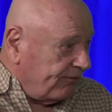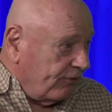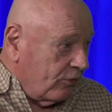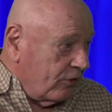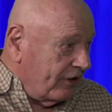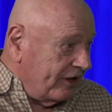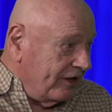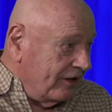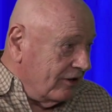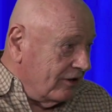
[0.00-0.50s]

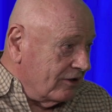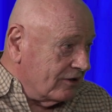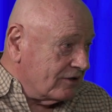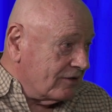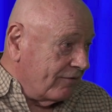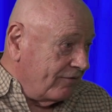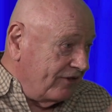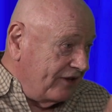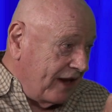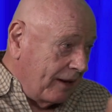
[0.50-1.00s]
4 years
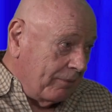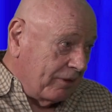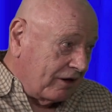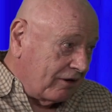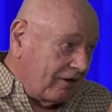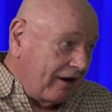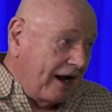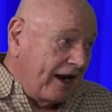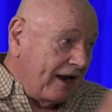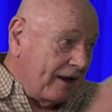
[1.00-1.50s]
of
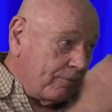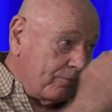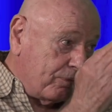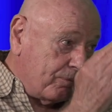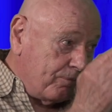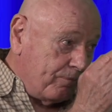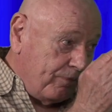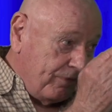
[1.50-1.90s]
Democratic,